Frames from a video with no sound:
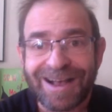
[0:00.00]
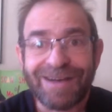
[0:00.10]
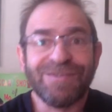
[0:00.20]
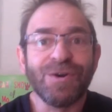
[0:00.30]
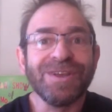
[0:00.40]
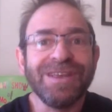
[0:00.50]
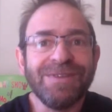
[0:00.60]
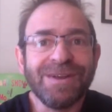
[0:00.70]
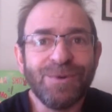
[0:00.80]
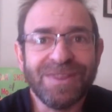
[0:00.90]

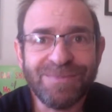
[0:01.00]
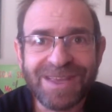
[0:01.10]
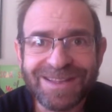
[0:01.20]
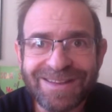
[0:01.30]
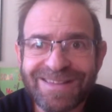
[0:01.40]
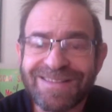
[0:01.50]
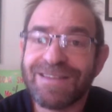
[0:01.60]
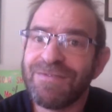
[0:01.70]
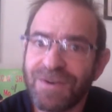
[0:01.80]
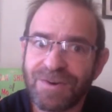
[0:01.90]
forgiving with me. This is
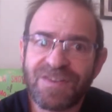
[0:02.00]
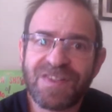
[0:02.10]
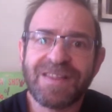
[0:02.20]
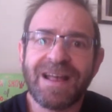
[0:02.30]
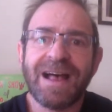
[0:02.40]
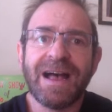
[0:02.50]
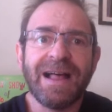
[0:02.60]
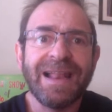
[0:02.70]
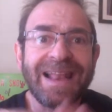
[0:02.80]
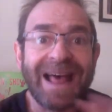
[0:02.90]
the first
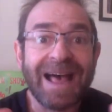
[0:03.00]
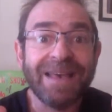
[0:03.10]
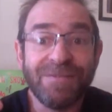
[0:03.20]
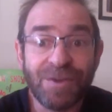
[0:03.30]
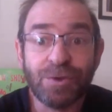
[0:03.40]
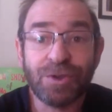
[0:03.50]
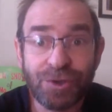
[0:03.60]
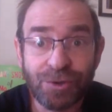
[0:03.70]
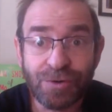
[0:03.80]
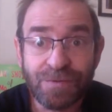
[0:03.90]
live
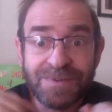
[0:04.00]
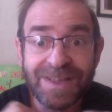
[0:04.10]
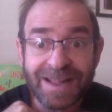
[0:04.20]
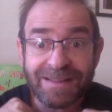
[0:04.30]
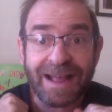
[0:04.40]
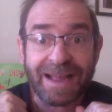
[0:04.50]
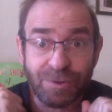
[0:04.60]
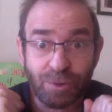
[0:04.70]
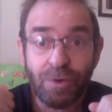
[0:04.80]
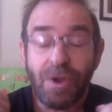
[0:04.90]
YouTube that I
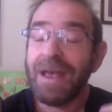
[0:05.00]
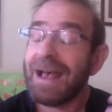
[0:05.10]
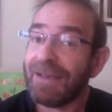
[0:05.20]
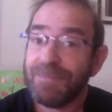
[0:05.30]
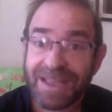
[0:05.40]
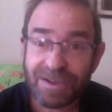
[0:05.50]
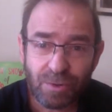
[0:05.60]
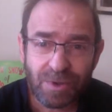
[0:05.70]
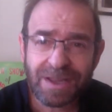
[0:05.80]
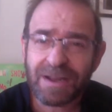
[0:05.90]
do. I've been
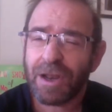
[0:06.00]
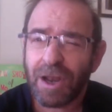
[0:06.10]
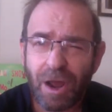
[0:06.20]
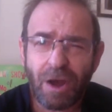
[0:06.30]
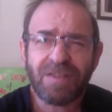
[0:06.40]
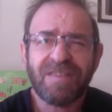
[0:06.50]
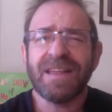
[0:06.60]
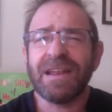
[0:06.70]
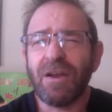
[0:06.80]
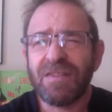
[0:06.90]
doing lots
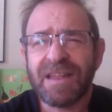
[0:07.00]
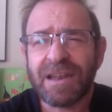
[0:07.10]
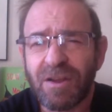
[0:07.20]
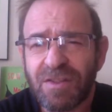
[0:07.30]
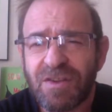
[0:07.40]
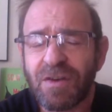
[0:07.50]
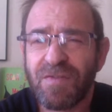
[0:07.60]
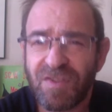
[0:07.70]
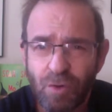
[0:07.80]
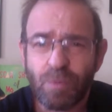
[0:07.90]
and lots and lots of
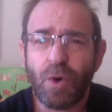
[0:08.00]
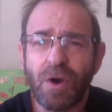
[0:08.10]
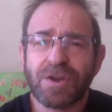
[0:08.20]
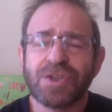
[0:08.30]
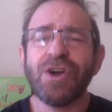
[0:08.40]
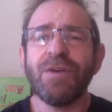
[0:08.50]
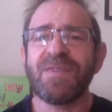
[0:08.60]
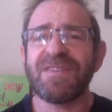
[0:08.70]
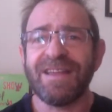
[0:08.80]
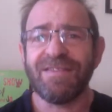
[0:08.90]
Zoom
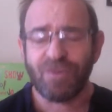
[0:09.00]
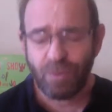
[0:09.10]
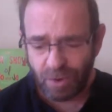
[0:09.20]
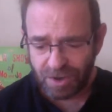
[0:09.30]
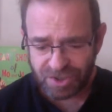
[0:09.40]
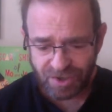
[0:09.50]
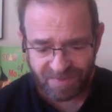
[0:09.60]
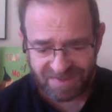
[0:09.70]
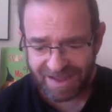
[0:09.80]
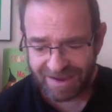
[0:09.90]
workshops, and Zoom
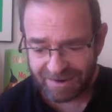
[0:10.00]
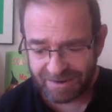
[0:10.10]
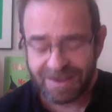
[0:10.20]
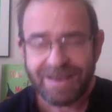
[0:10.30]
workshops are